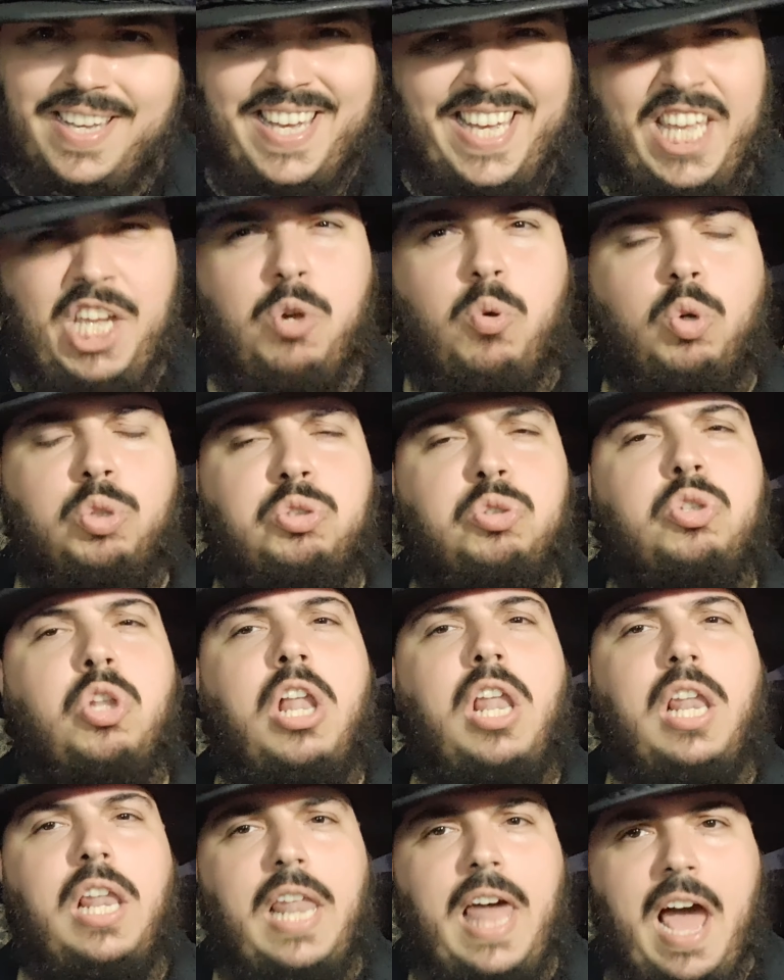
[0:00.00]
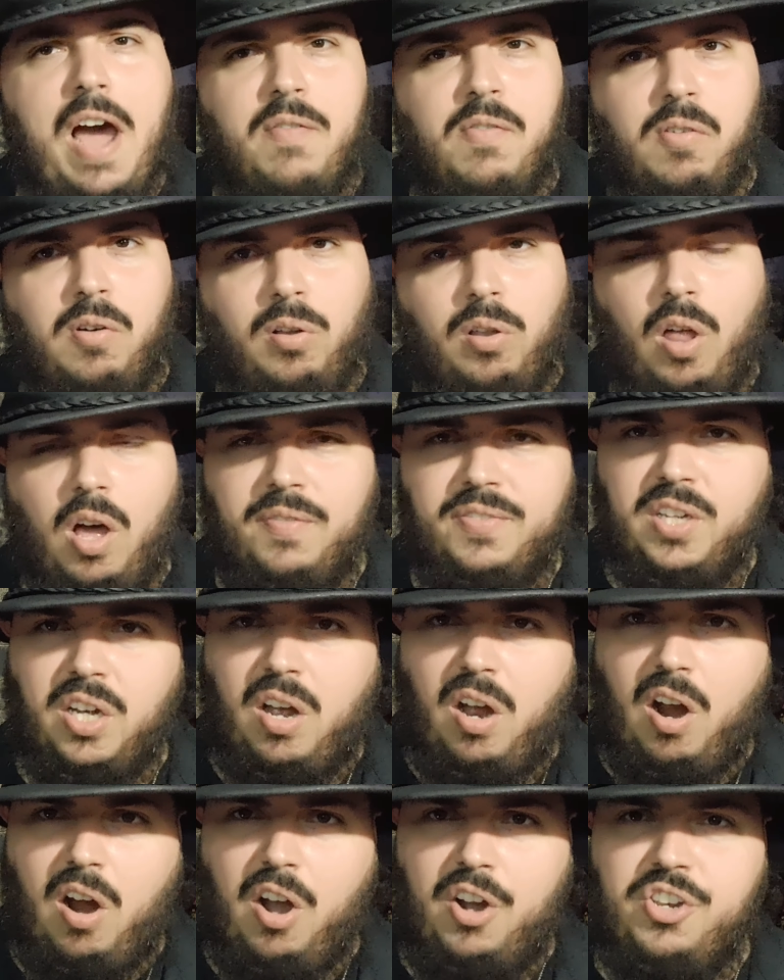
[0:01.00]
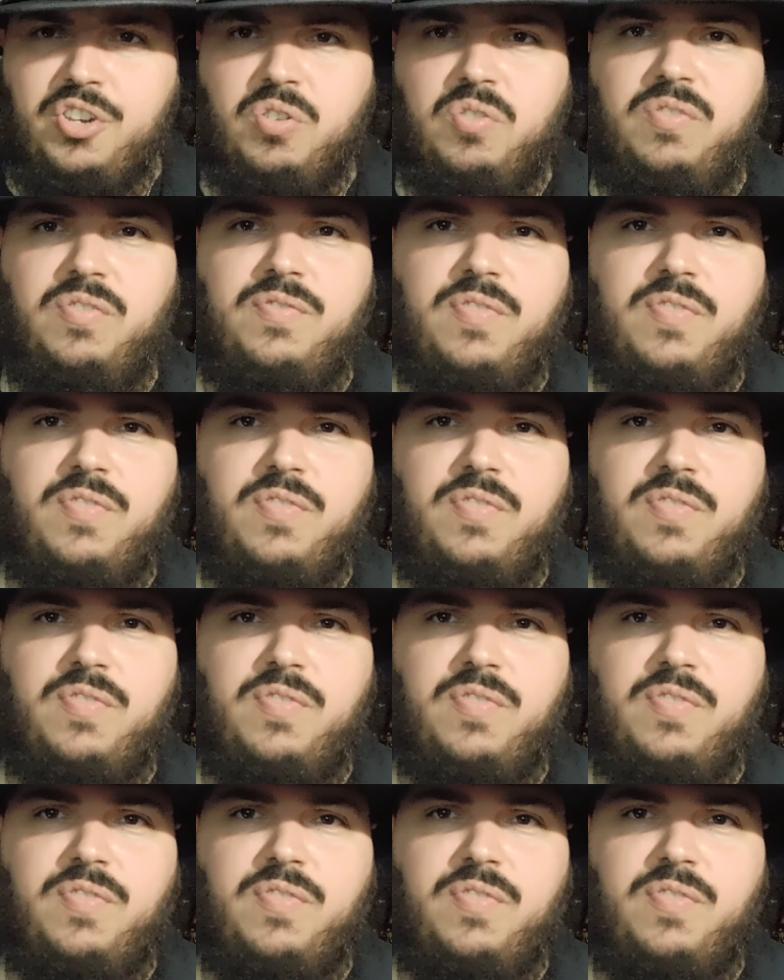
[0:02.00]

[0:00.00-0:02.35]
equal to the level of the card you